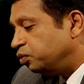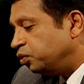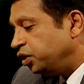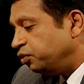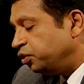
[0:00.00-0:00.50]

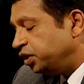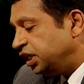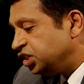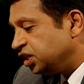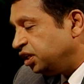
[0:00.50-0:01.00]
we
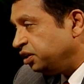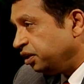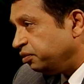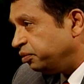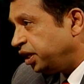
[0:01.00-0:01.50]

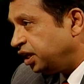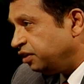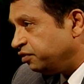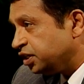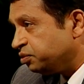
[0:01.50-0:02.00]
initially made
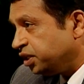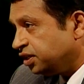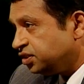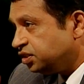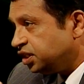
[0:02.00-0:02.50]
an investment,
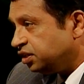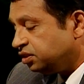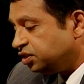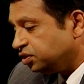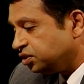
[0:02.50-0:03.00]
as
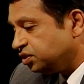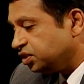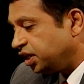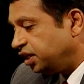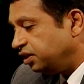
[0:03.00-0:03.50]
Johnson
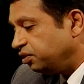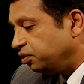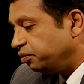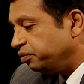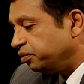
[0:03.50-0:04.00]
said.
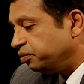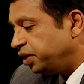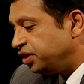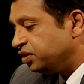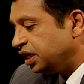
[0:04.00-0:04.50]

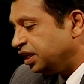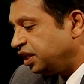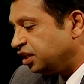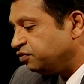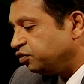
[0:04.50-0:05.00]
Basically,
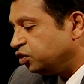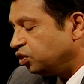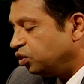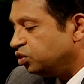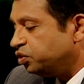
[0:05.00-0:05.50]
that's
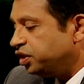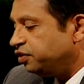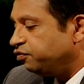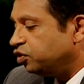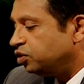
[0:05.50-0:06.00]
for all the
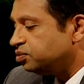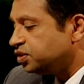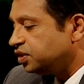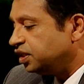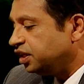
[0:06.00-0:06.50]

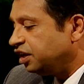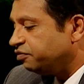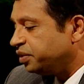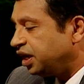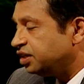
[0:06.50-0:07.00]
reforms that the
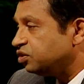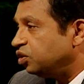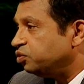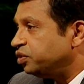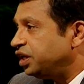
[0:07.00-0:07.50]
government has
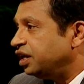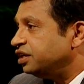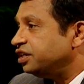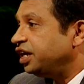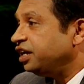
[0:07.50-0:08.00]
already
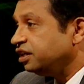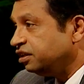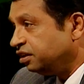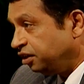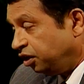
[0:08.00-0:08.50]

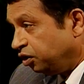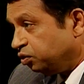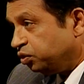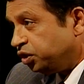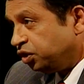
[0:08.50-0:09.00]
undertaken.
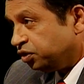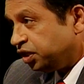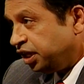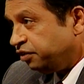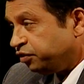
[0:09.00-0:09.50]
Yes. We
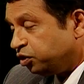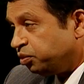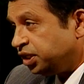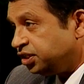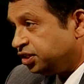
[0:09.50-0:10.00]
don't give our
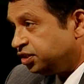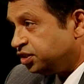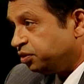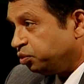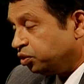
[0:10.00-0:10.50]

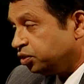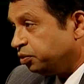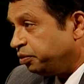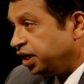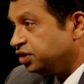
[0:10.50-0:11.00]
budgetary support
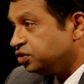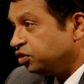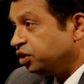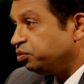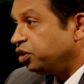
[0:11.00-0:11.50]

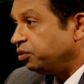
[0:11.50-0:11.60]
based on a